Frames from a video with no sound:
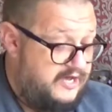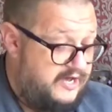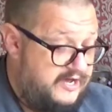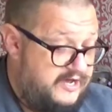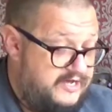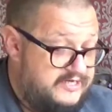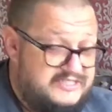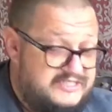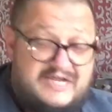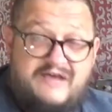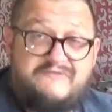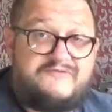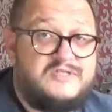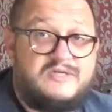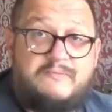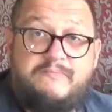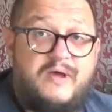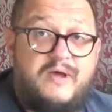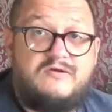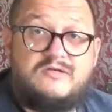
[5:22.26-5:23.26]
Deaf as a
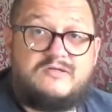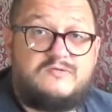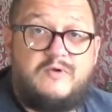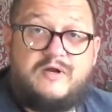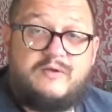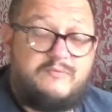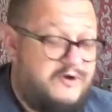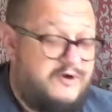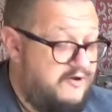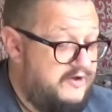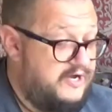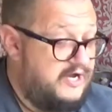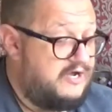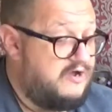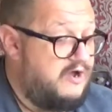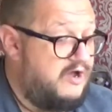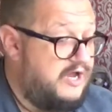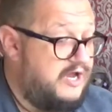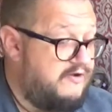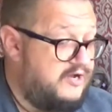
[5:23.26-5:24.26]
post when I'm wearing it, I
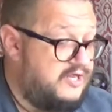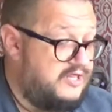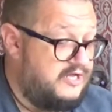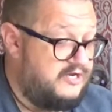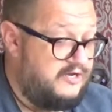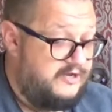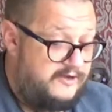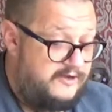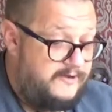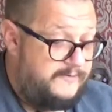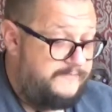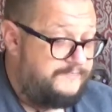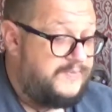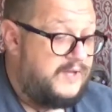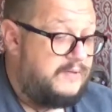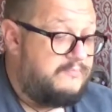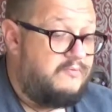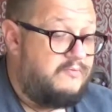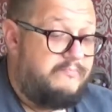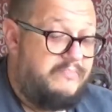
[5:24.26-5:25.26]
can't hear anything,
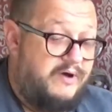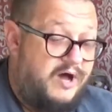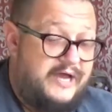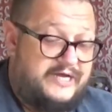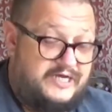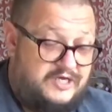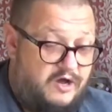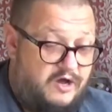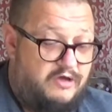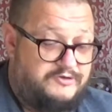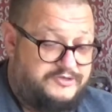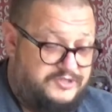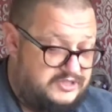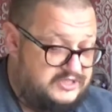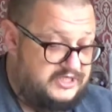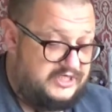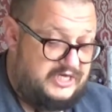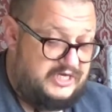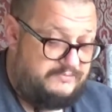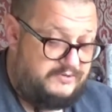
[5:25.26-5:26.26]
but by God does
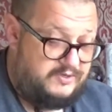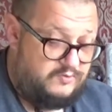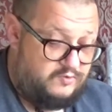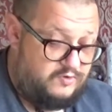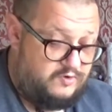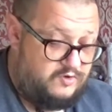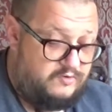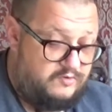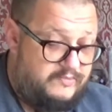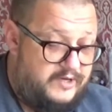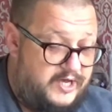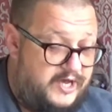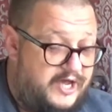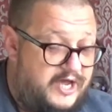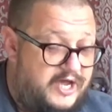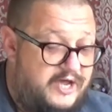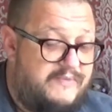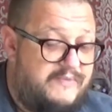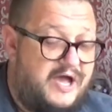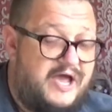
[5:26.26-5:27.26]
it keep you warm.
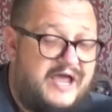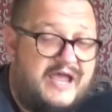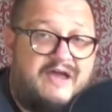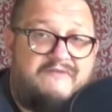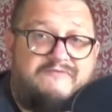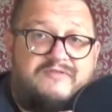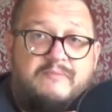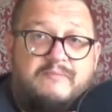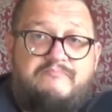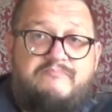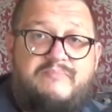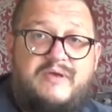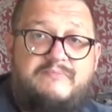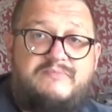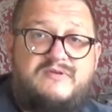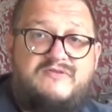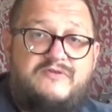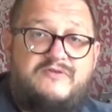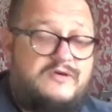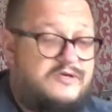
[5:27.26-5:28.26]
I have the bibbed
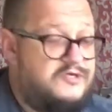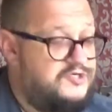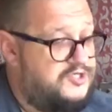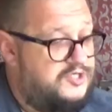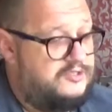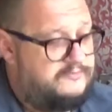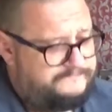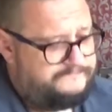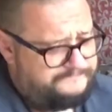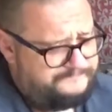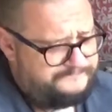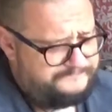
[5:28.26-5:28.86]
version.